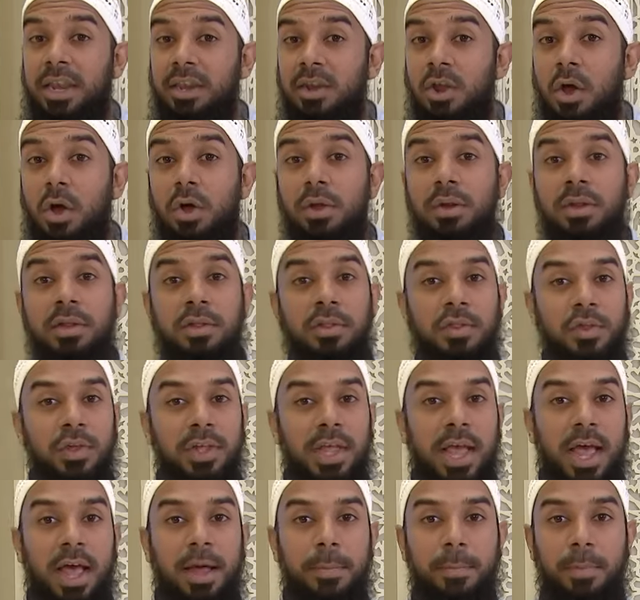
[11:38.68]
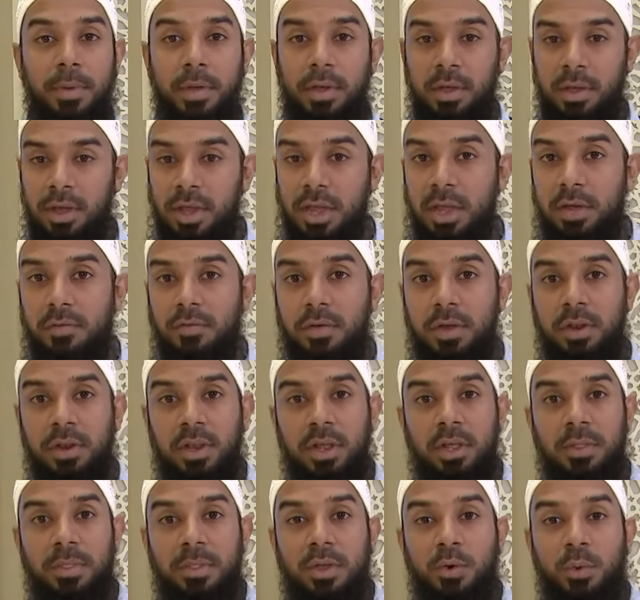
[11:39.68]
And not only Siyam,
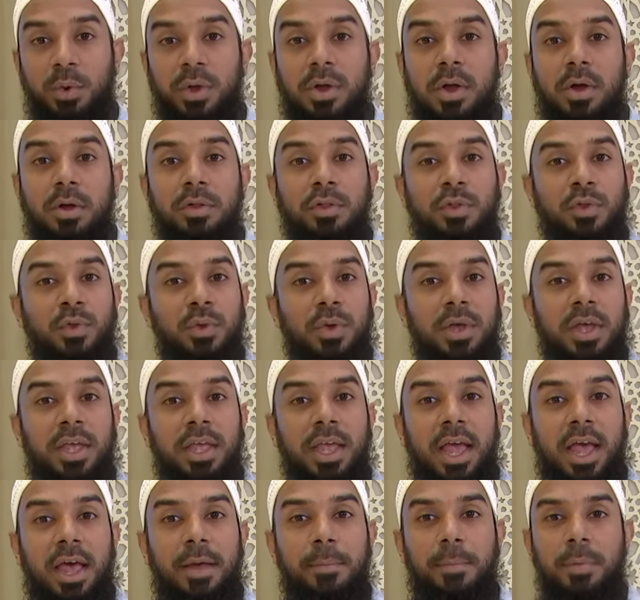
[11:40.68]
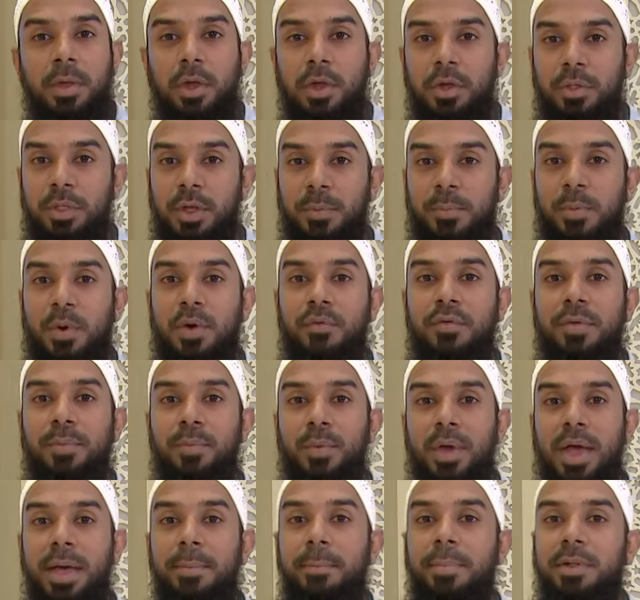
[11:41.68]
even in the regards to Qiyam. The Prophet
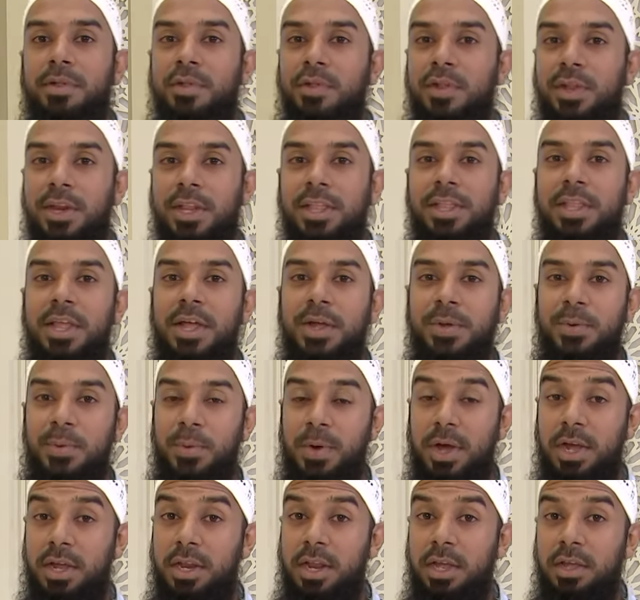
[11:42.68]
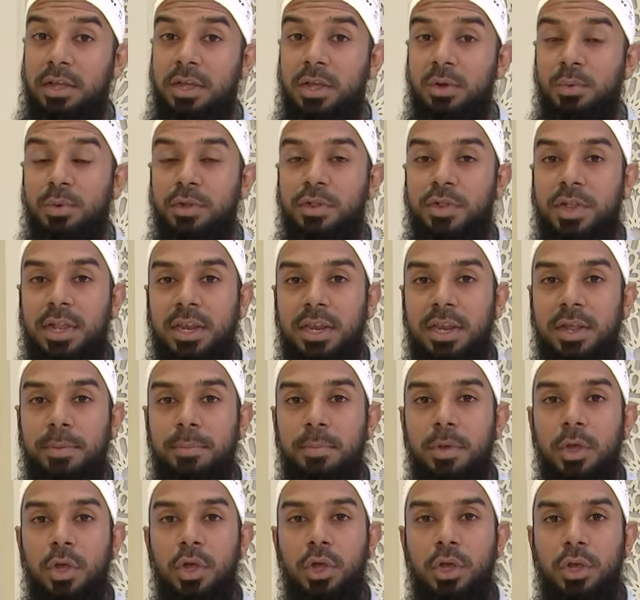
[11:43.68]
Muhammad sallallahu alayhi wa
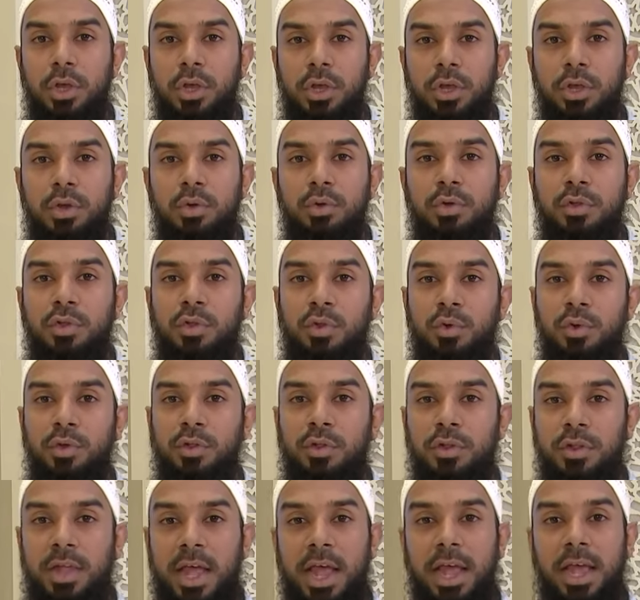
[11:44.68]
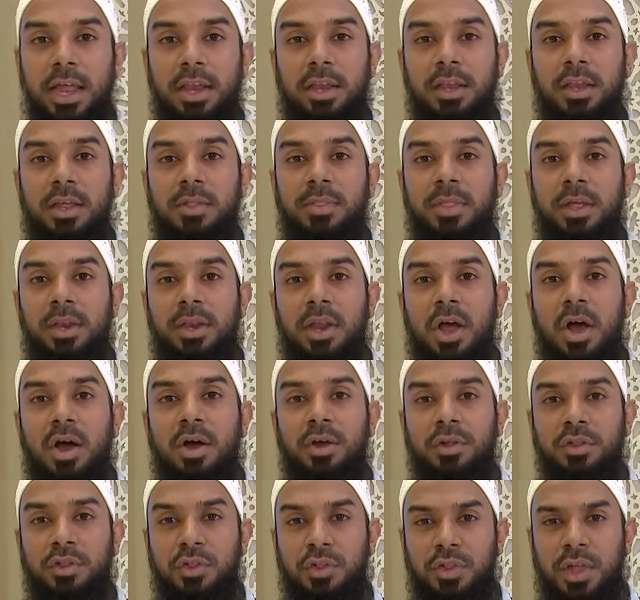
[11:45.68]
sallam, he used to stand in the
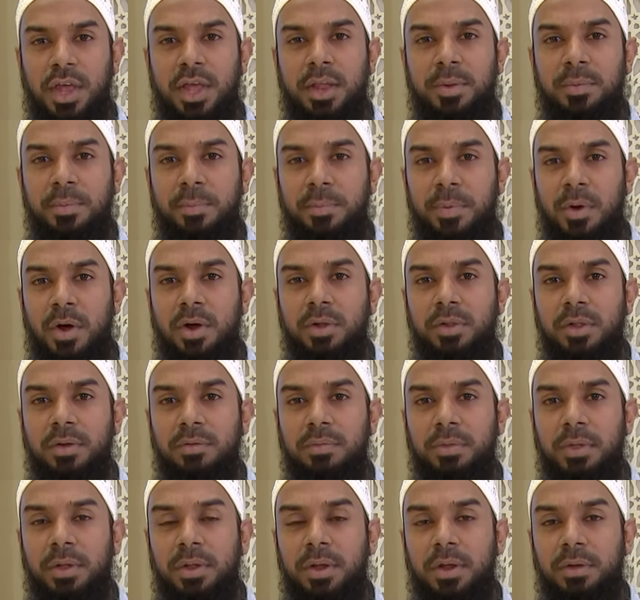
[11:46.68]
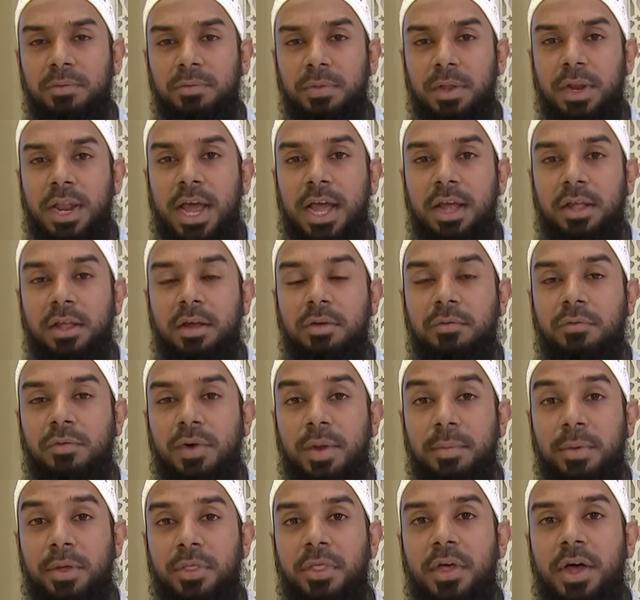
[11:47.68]
last 10 part of the night of
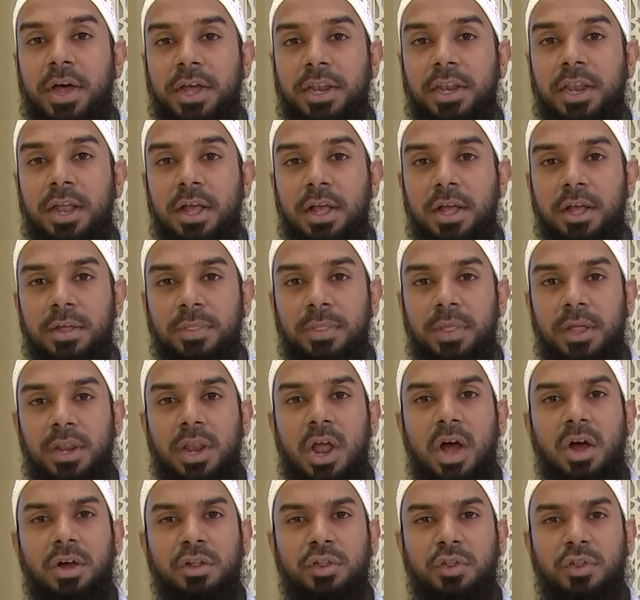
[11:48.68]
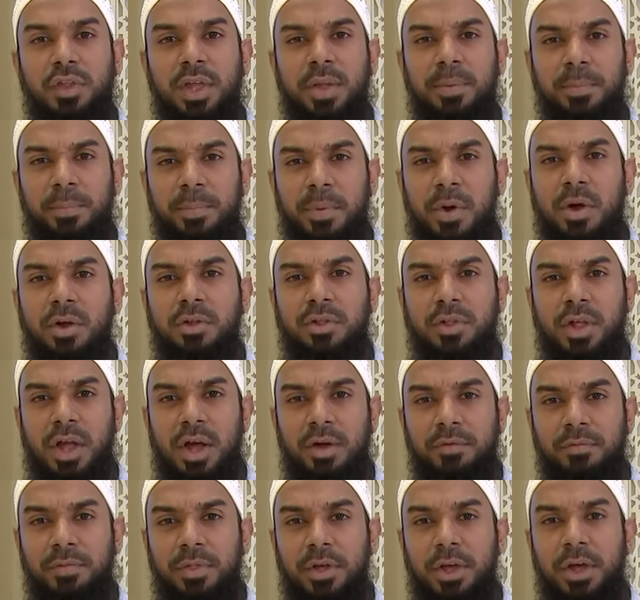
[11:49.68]
Ramadan, the last 10 parts
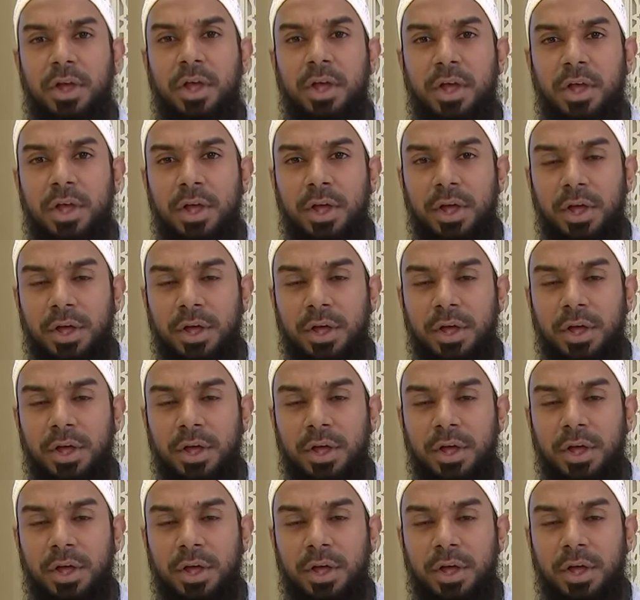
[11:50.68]
of the